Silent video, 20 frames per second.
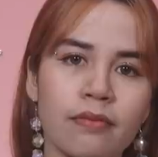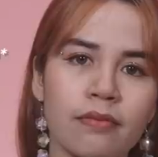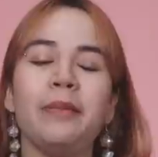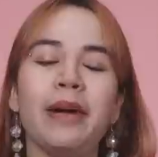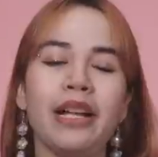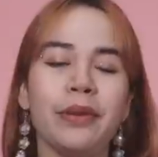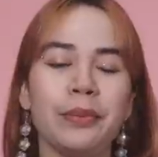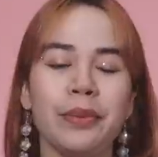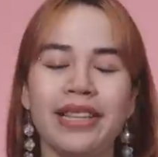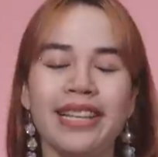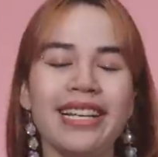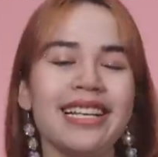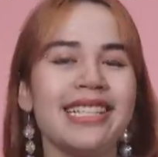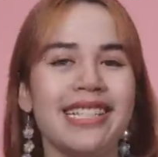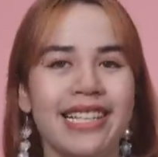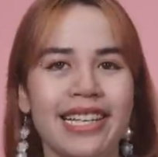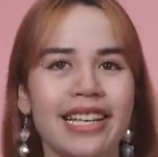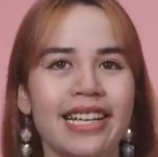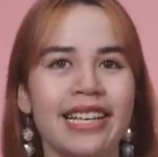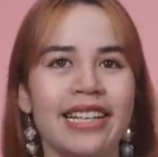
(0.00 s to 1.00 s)
But with that
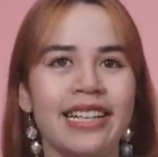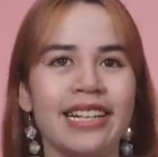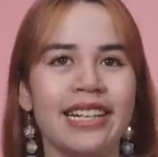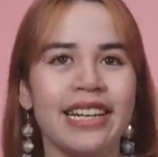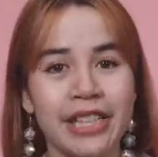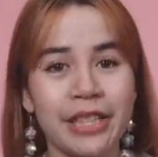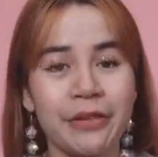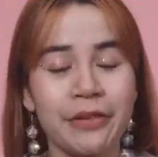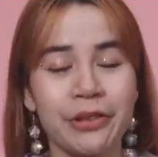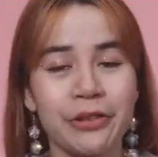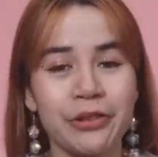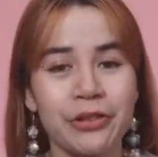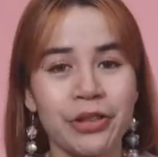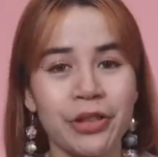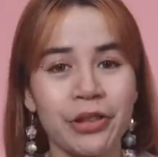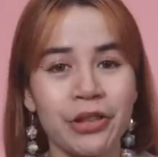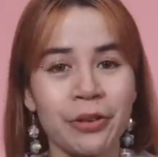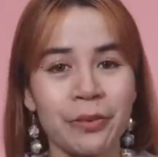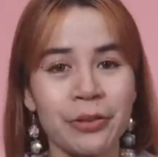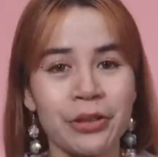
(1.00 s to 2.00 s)
said, I think we looked
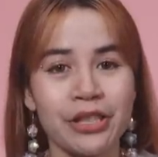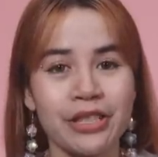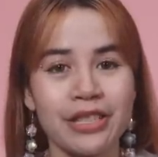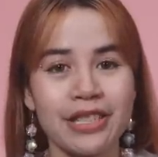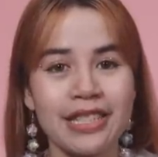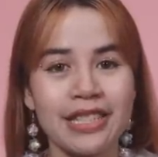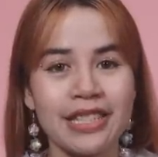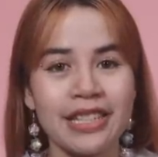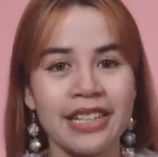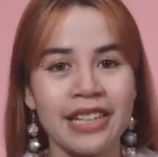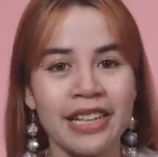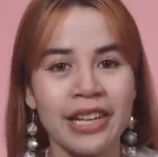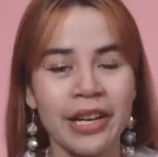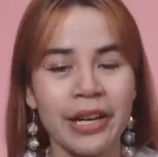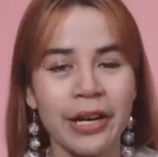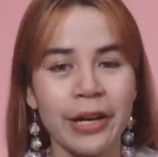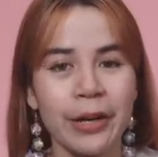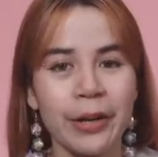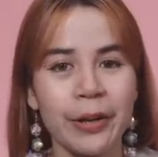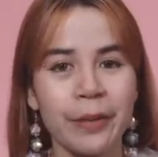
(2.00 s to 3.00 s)
through all the options.
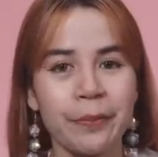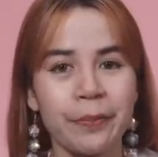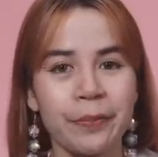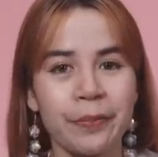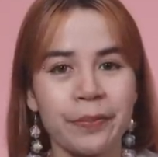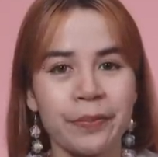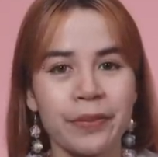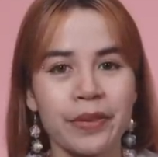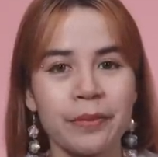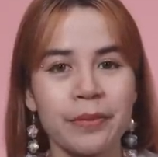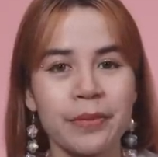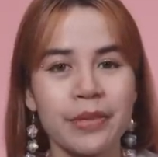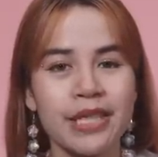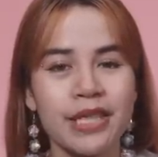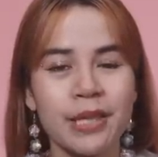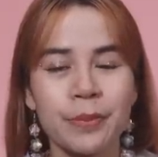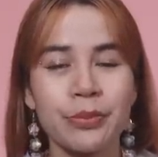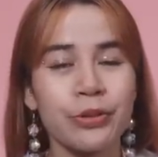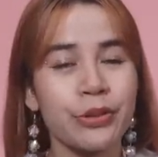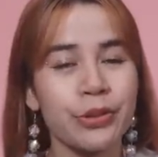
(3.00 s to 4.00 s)

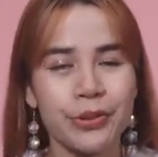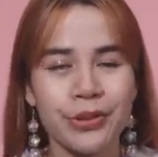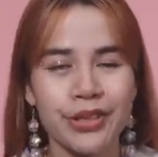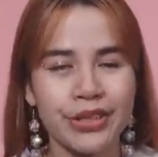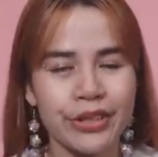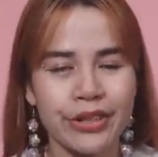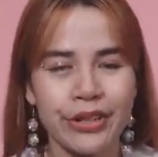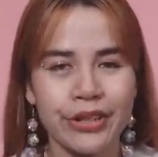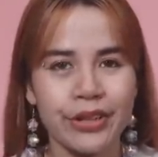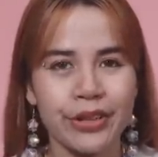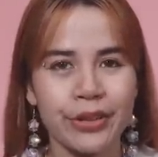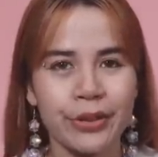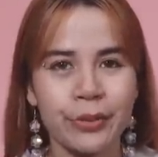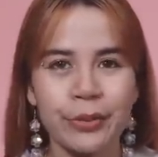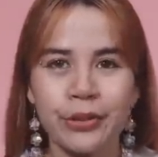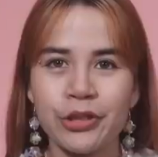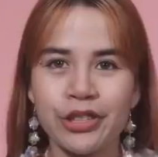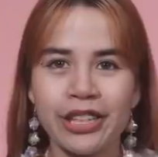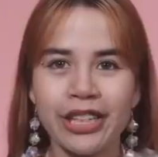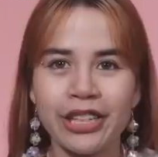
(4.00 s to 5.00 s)
Miss Producer,
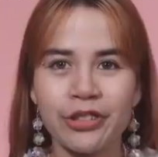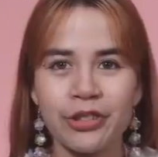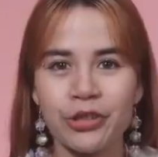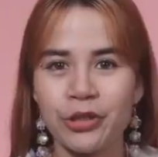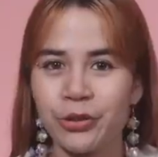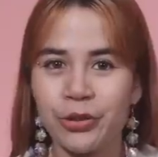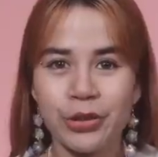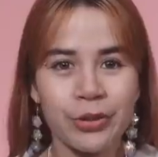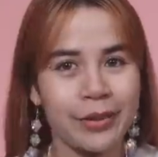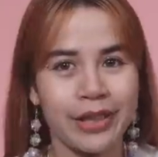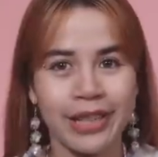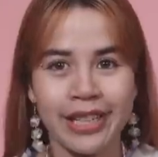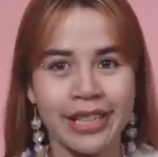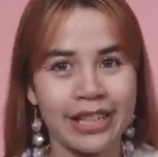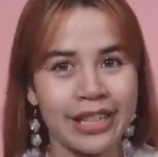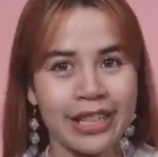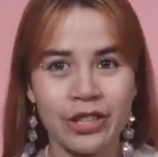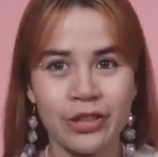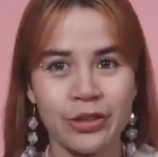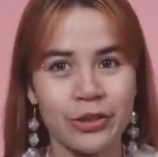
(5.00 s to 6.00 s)
would you like to choose one
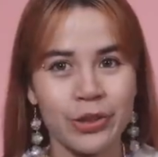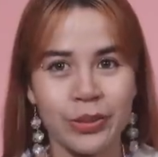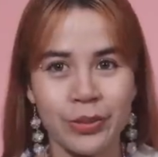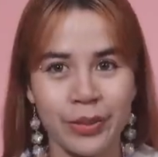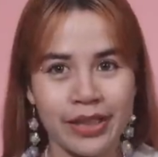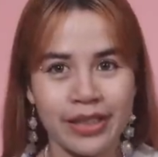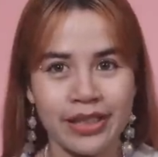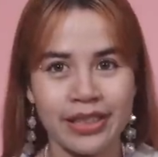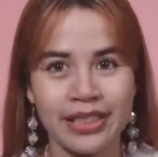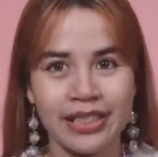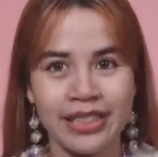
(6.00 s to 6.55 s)
and I choose one?